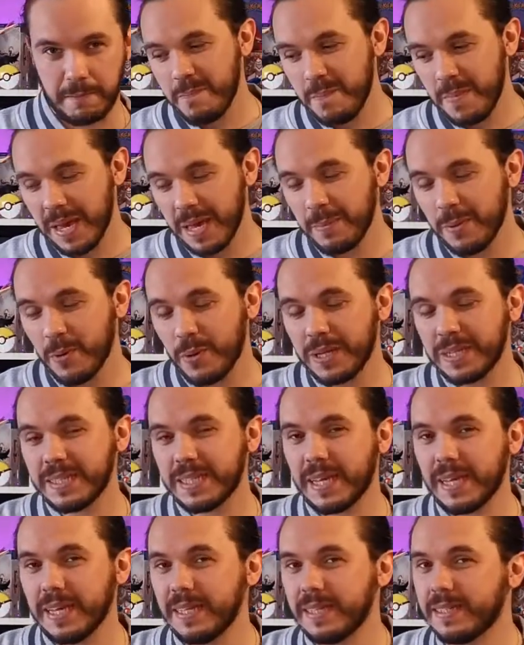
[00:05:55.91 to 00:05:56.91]
Maybe one
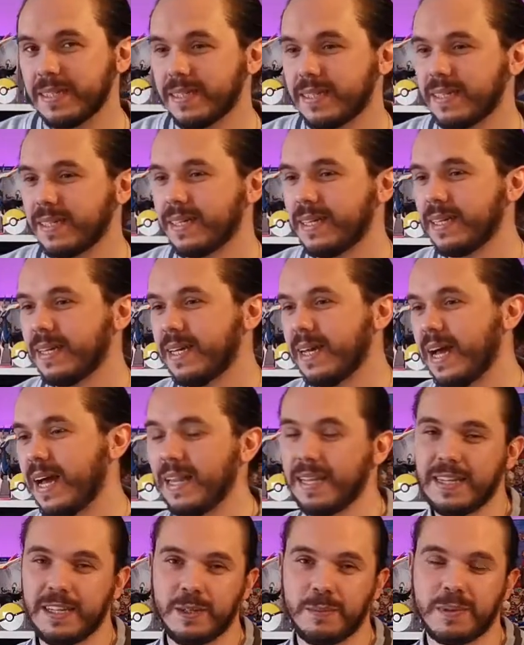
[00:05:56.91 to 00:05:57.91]
day
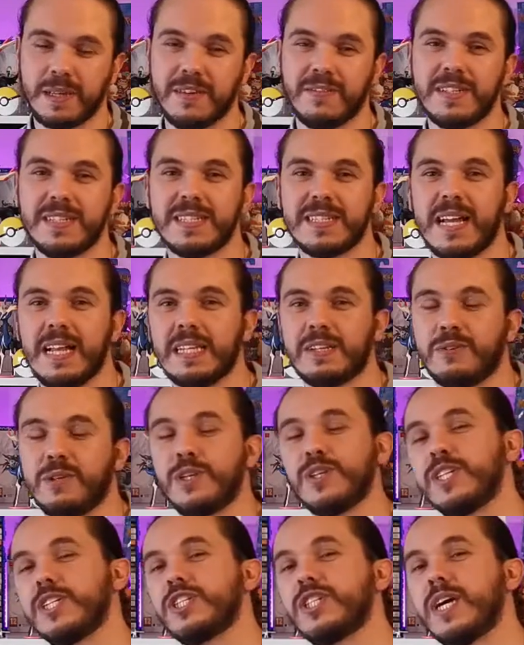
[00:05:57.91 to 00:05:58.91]
I'll end up giving Zelda
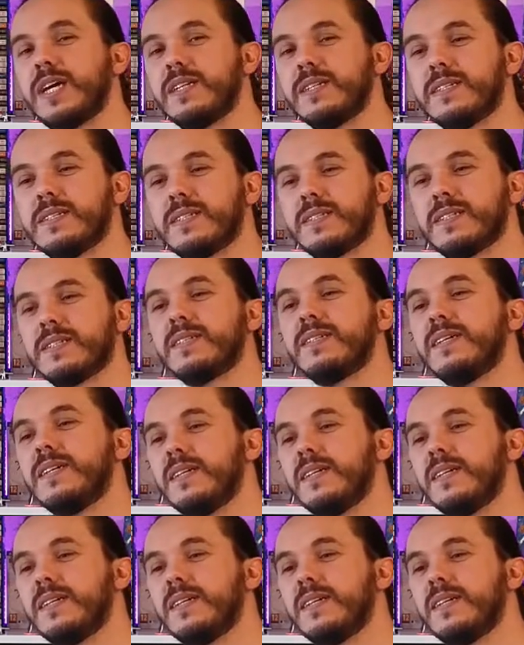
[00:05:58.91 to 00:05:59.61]
another chance.